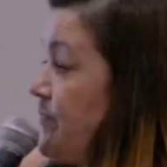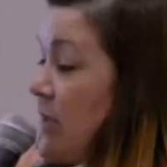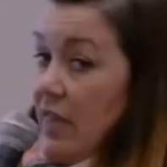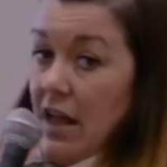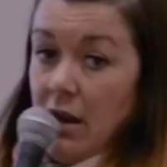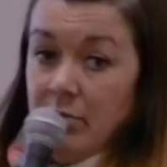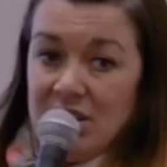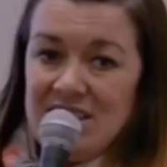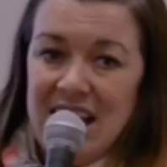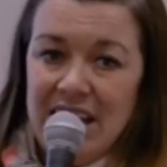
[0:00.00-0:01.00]
Then I'm
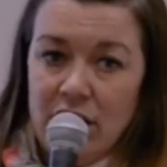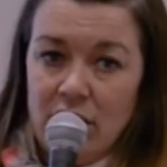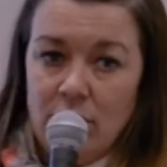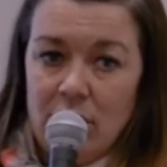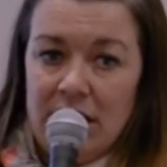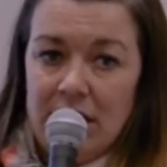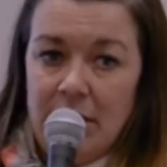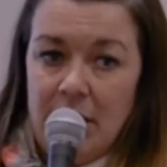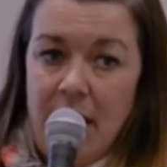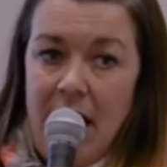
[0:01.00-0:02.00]
going to tell you a little
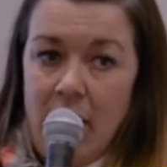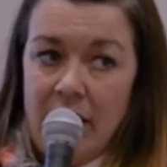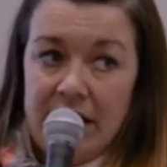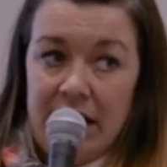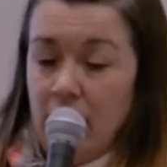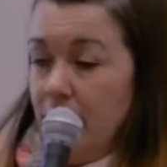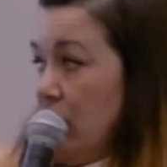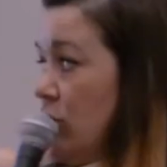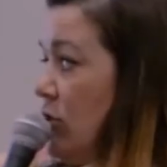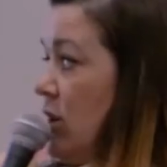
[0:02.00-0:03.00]
bit about how I can help
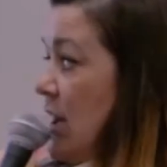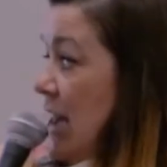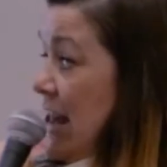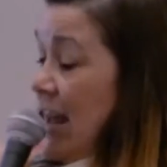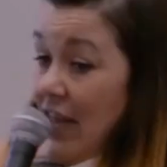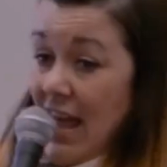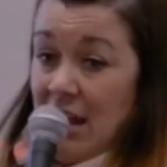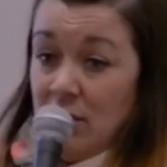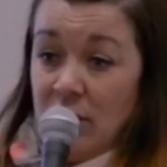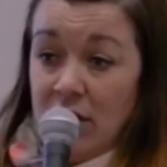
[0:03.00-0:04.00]
you, and at the
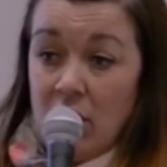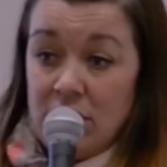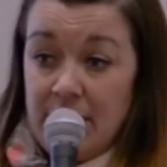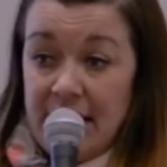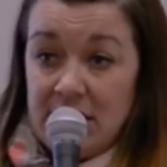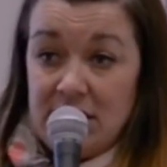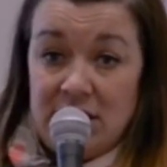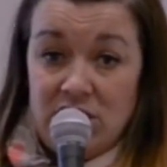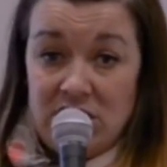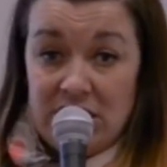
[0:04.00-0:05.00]
end we're going to make a
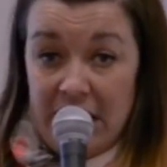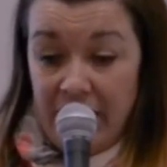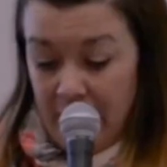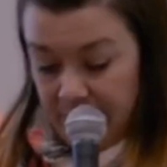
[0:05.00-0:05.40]
decision together.